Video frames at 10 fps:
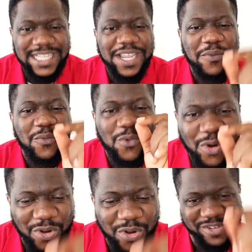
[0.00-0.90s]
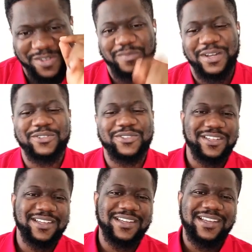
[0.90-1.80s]
Let Him work on your
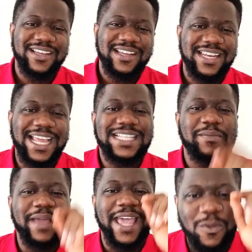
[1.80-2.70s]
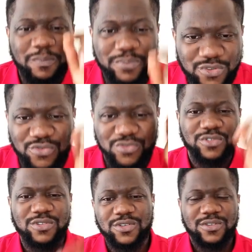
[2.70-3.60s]
mouth. Let Him help
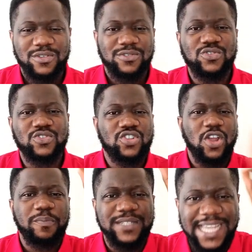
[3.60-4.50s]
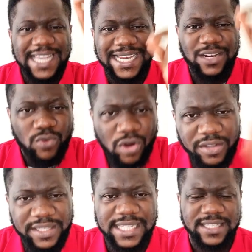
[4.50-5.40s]
you to stop saying the
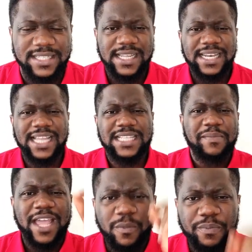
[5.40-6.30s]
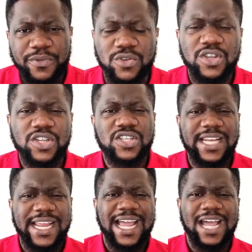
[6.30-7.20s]
wrong things. Let him help you
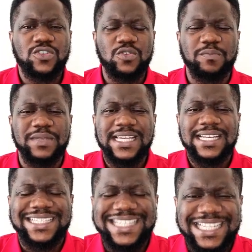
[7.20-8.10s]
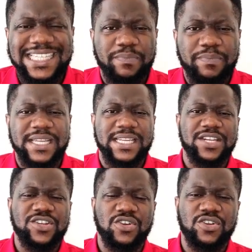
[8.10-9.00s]
to learn how to be
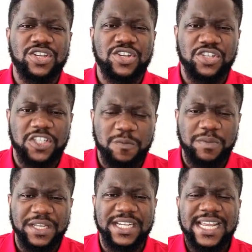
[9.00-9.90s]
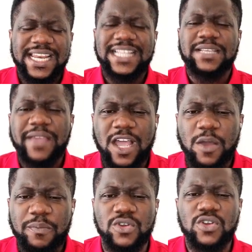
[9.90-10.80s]
disciplined in your in your speech. Let him
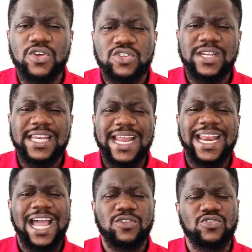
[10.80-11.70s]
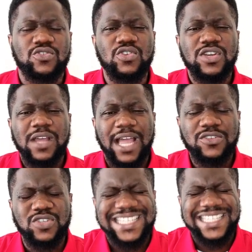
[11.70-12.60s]
help you to learn how to
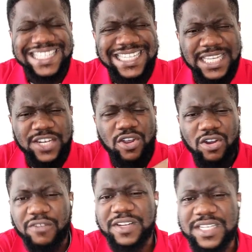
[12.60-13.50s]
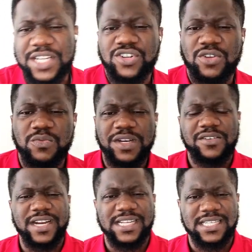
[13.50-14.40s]
how to season your conversation
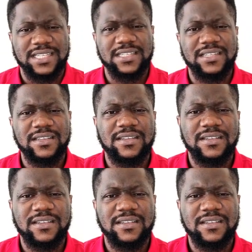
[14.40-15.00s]
with grace.